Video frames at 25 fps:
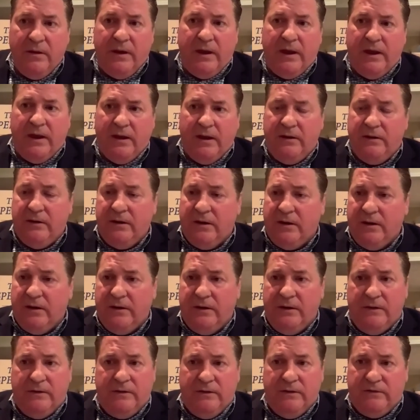And uh,
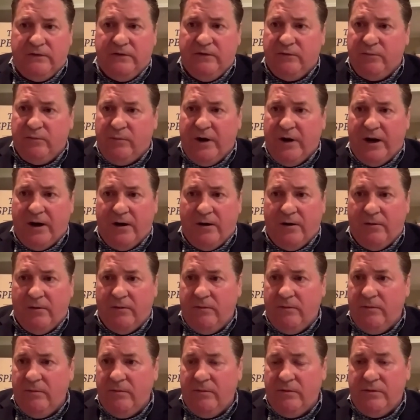this is
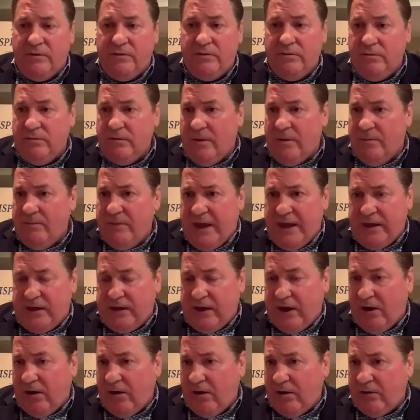where the main
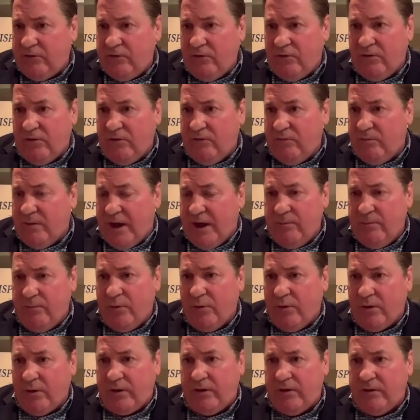character of my
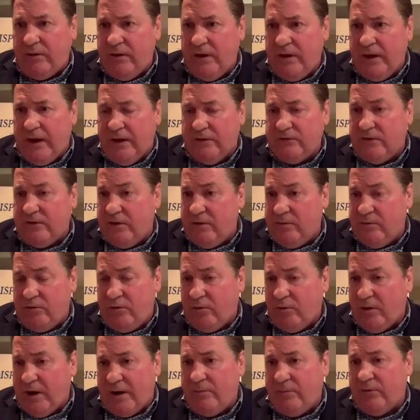book has an
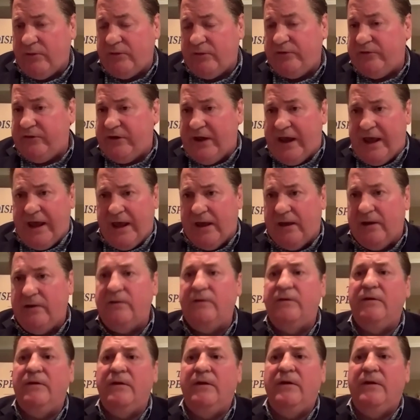incredible
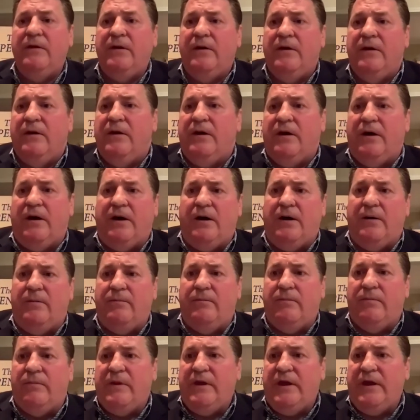stand.
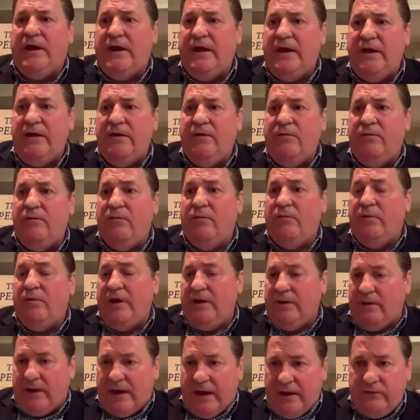Um, he
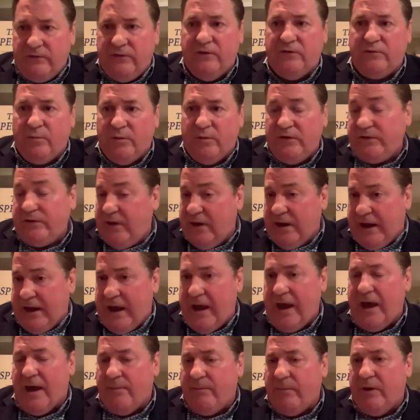realizes what's going to
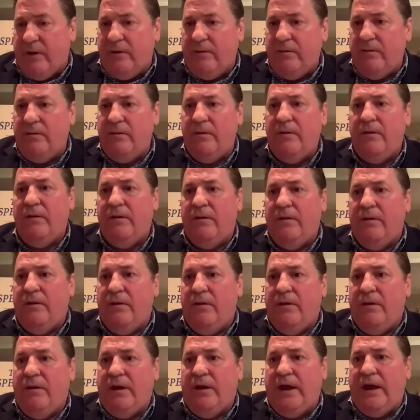happen,
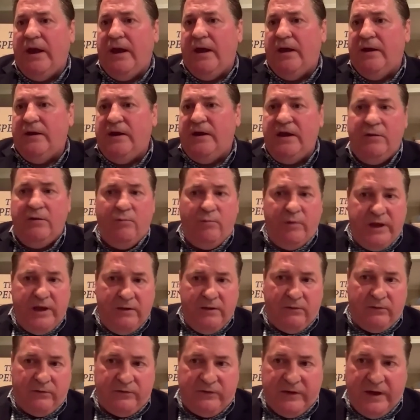and he
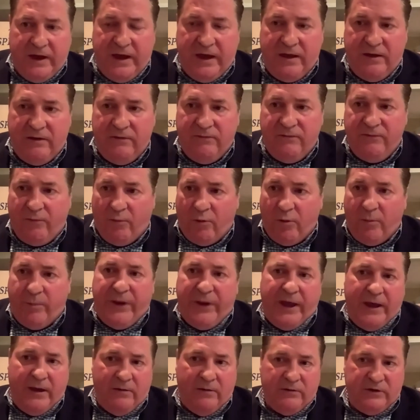wheels a four
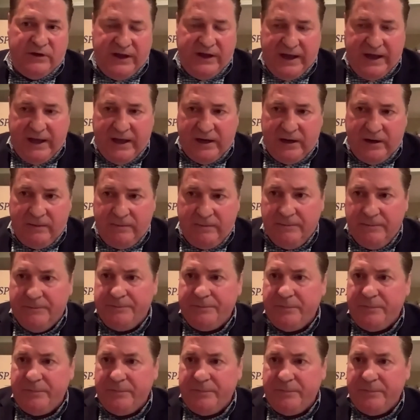pound cannon.